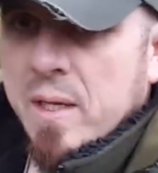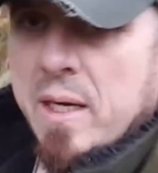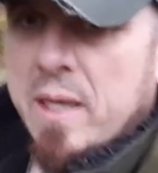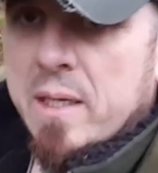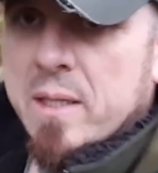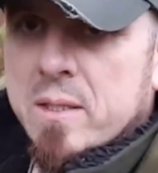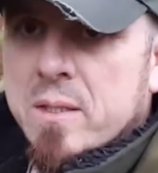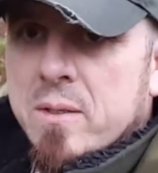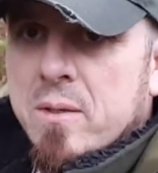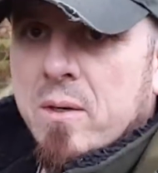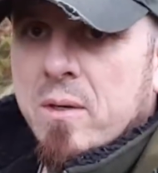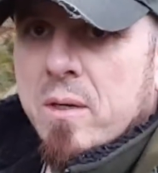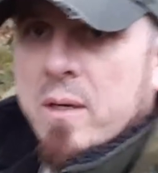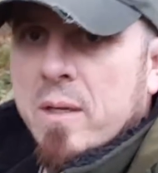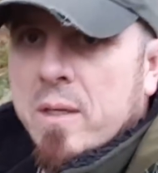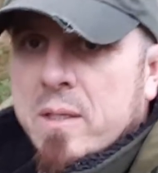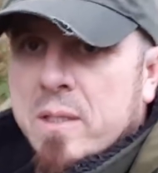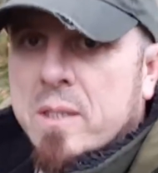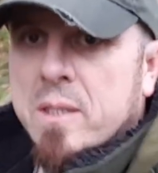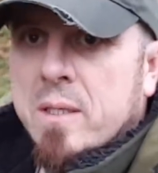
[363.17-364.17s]
it's not
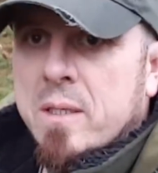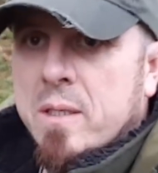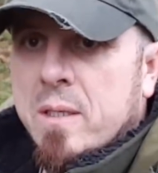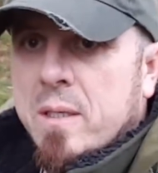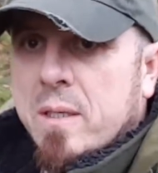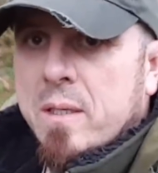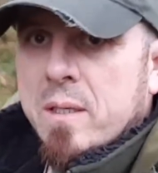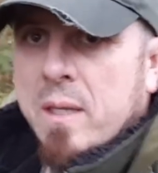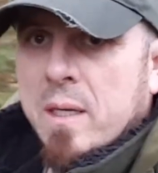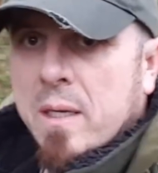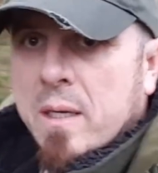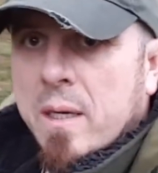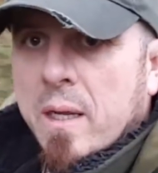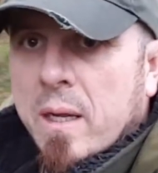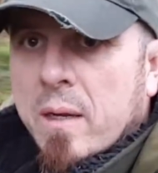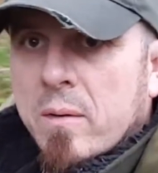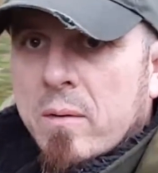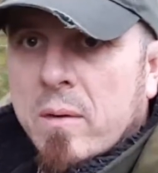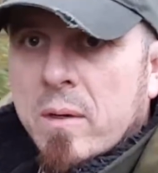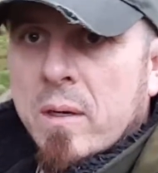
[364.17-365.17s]
going to stand
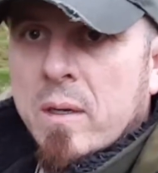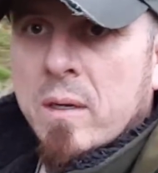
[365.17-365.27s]
out.